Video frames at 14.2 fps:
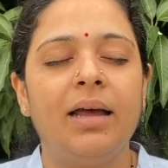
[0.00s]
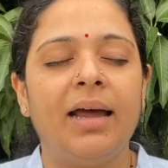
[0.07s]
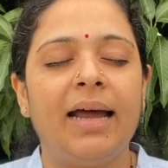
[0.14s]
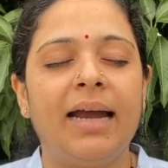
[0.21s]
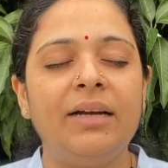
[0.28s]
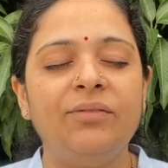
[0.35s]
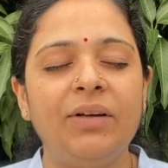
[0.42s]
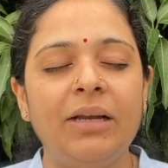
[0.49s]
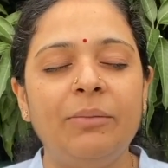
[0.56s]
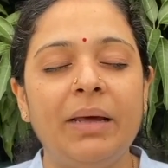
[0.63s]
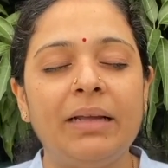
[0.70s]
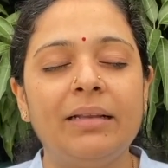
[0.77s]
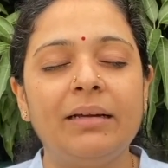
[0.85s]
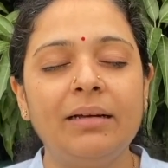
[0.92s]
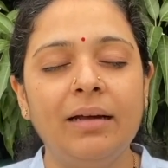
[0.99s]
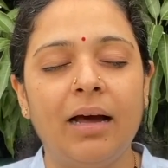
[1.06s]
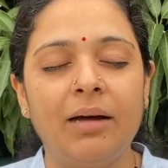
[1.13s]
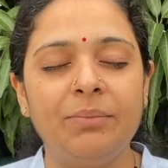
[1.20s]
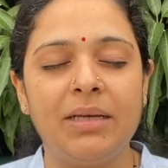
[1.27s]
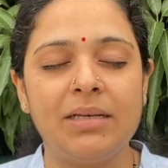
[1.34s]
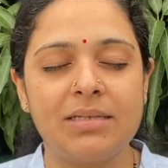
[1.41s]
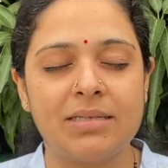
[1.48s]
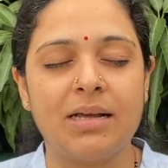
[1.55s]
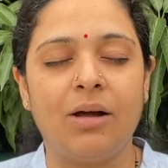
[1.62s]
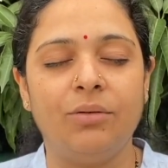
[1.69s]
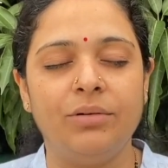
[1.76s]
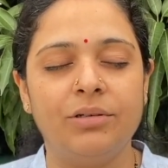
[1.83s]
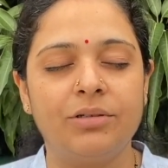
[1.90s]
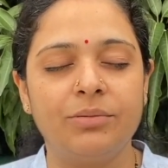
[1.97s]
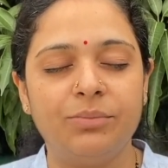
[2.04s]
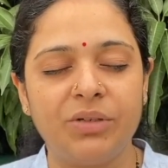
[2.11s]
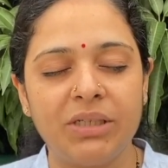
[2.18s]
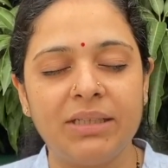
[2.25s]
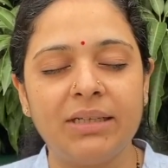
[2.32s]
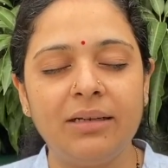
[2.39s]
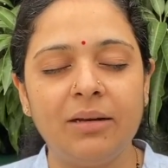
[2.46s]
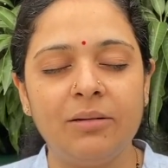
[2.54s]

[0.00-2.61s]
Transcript: And we'll make the humming sound. Breathe in.